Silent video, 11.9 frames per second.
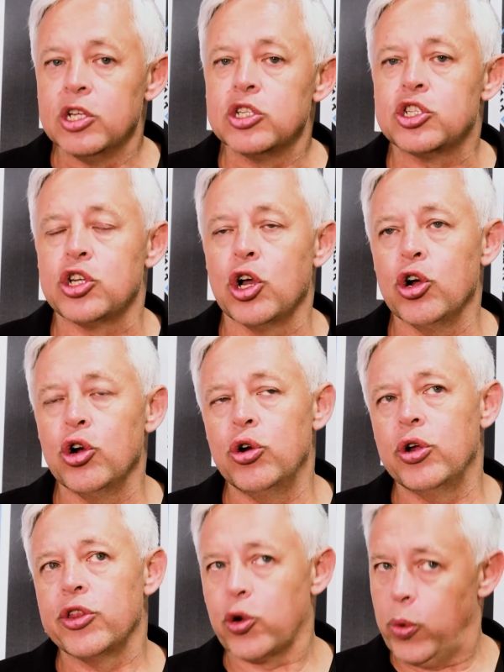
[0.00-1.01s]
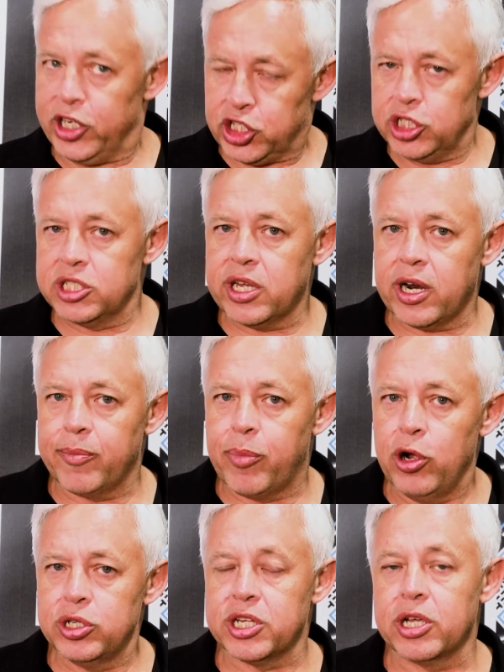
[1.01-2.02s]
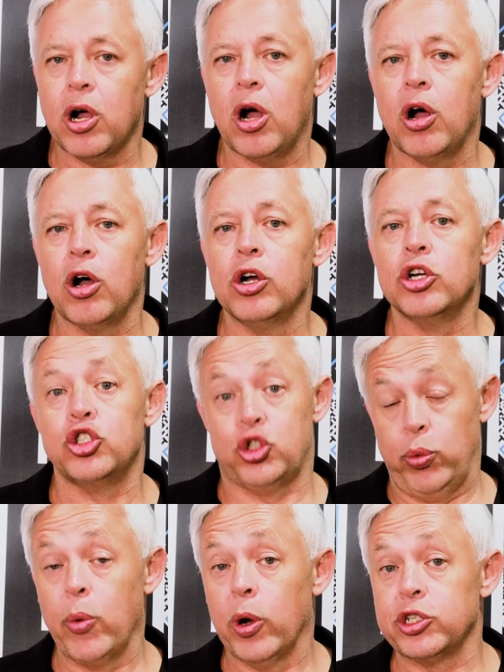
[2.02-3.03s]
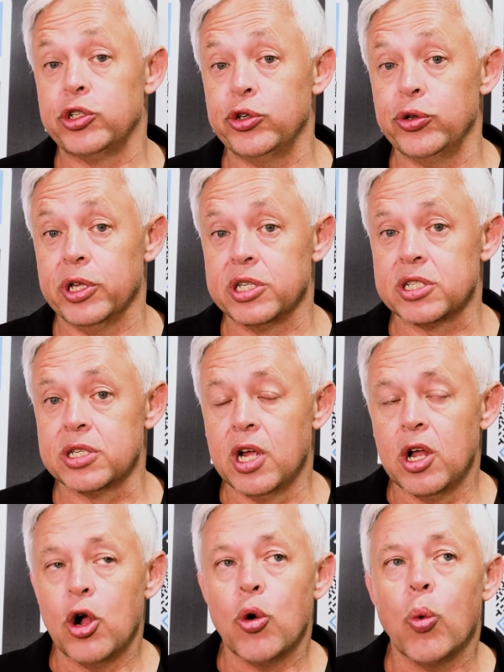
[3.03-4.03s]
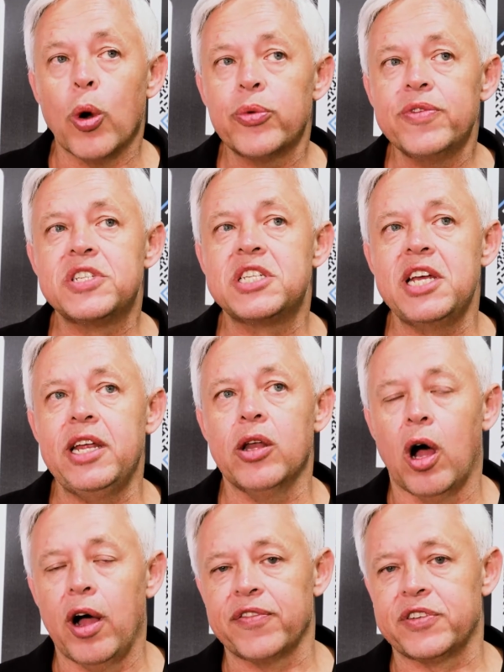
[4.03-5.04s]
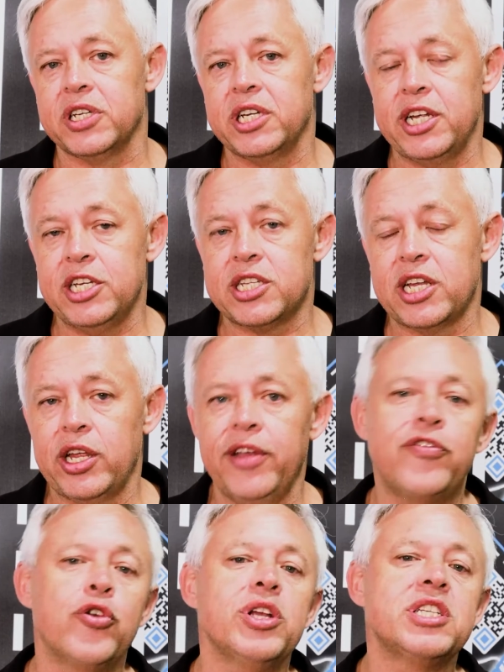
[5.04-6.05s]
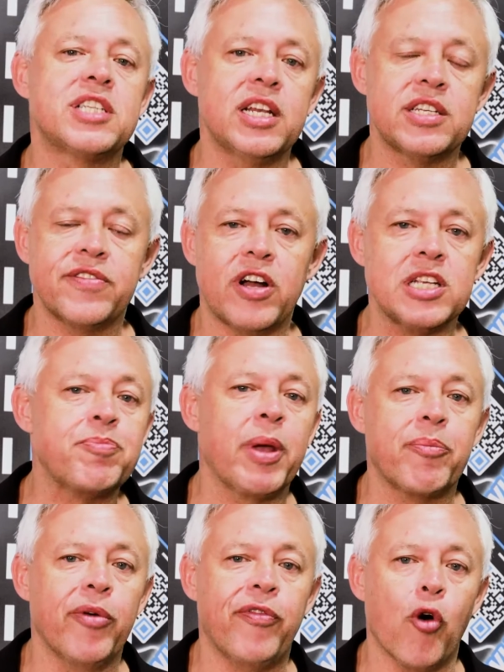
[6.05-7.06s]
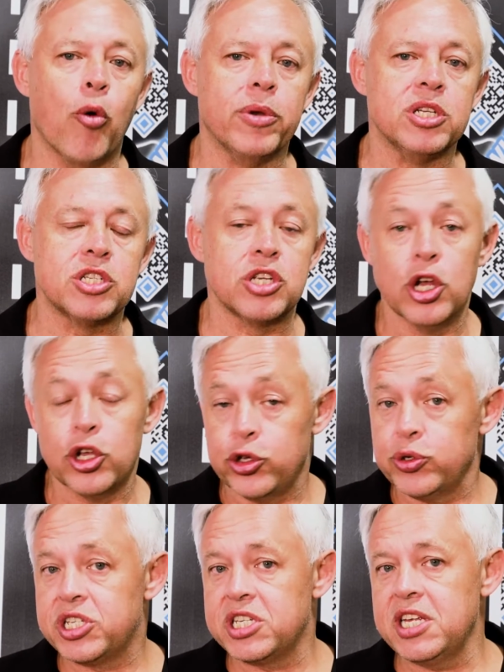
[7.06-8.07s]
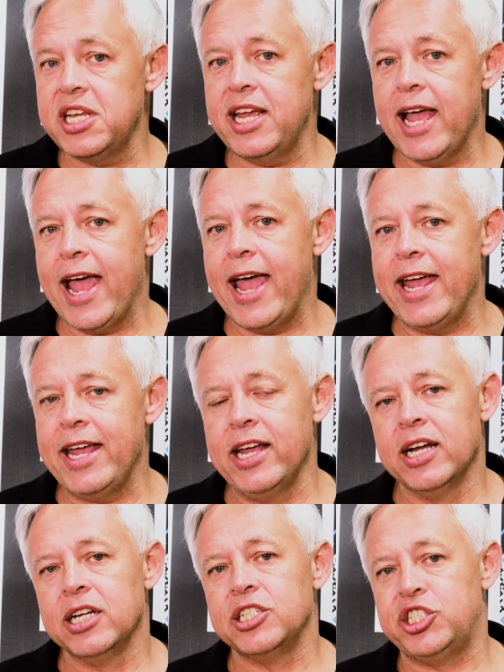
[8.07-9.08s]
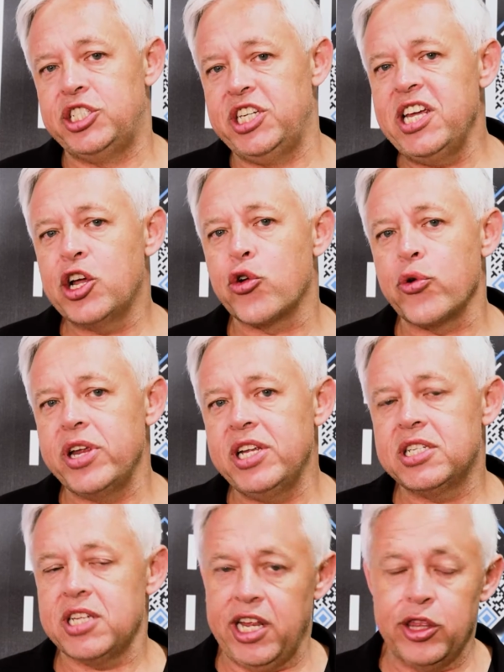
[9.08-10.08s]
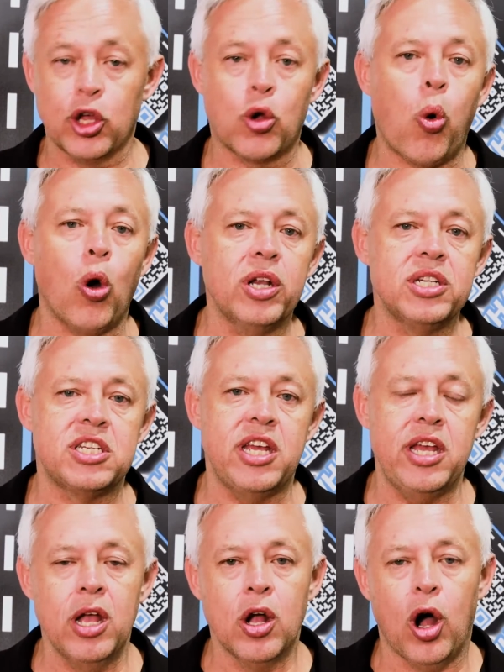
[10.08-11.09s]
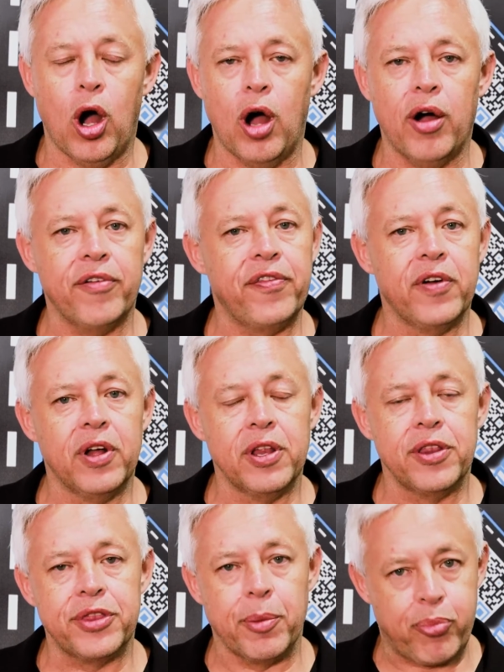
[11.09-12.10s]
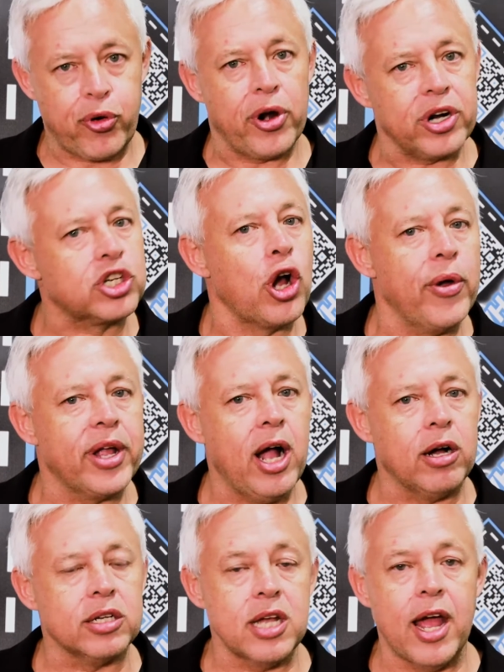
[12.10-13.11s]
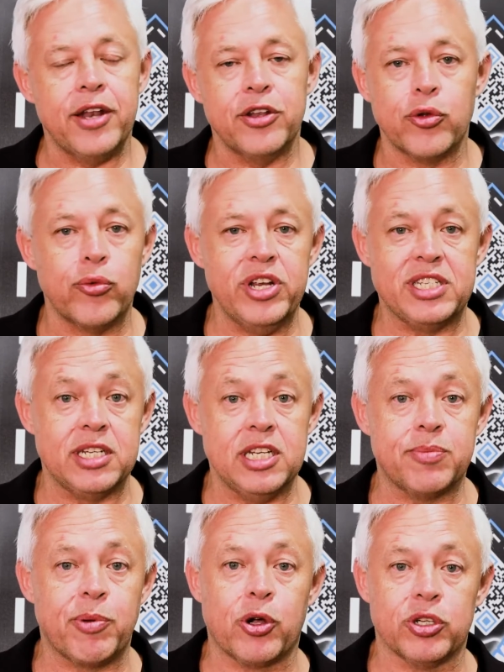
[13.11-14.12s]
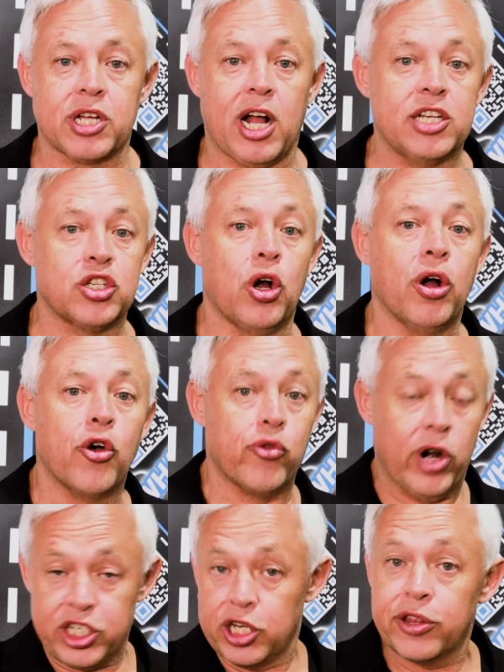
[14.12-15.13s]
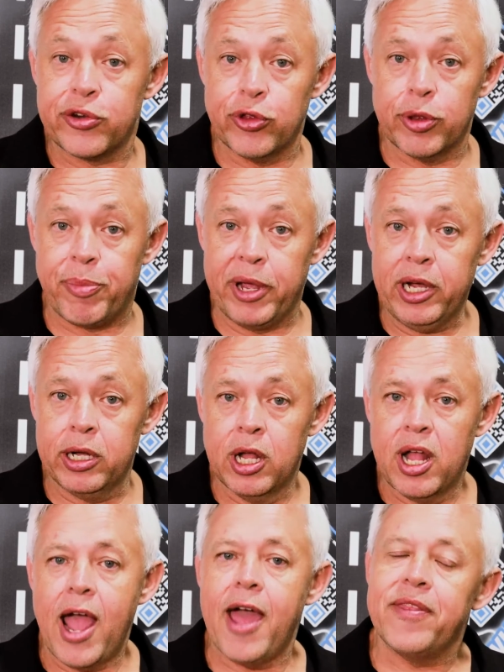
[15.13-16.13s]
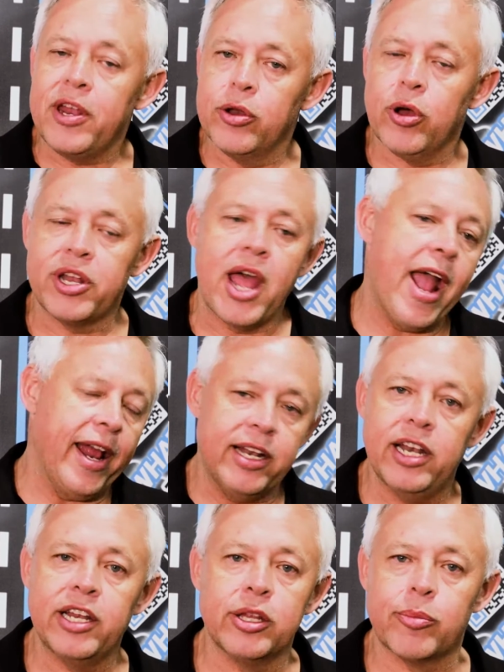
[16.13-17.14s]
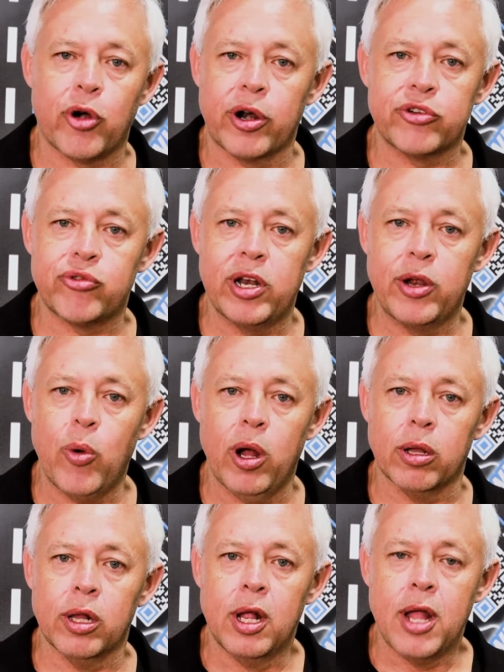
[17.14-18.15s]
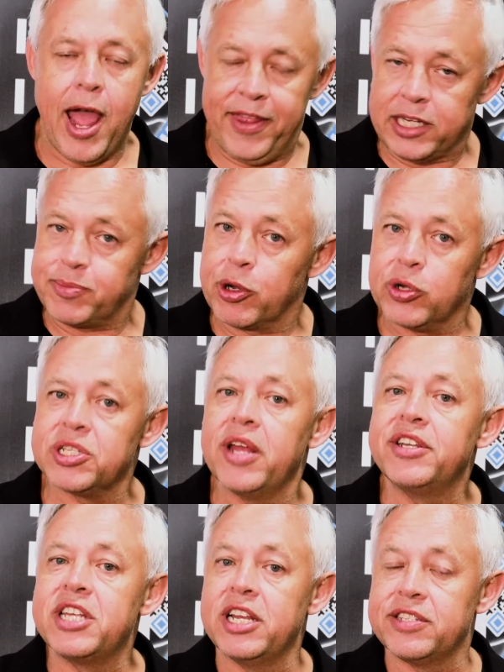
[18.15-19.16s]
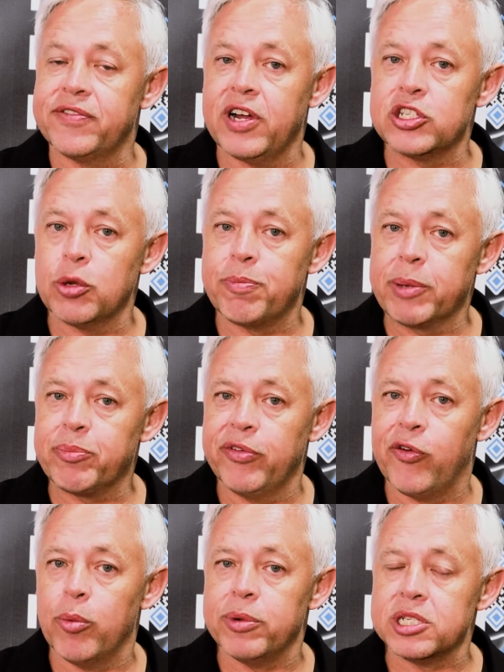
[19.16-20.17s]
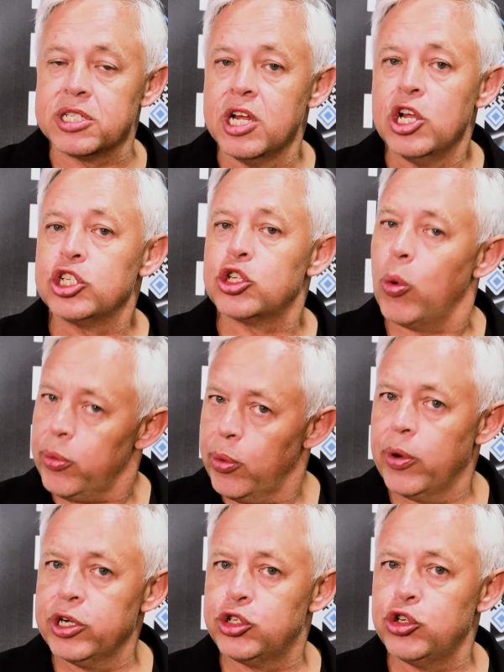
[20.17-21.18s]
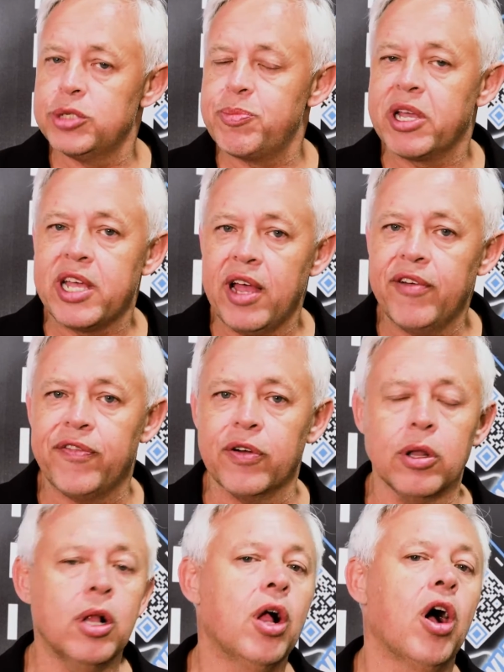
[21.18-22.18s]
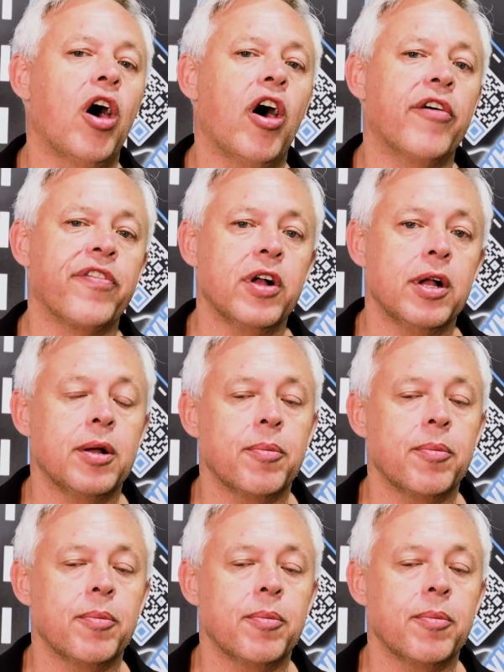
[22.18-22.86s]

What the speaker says: So the questions that I'm posing are, do we want to do this? What we've seen often is that if you incentivize pick performance, you see a decrease in the quality of the product going out. And the reason is because guys are rushing through the pick and they're not handling the product really well. And that's because they're incentivized on pick performance. So what we want to do is be careful of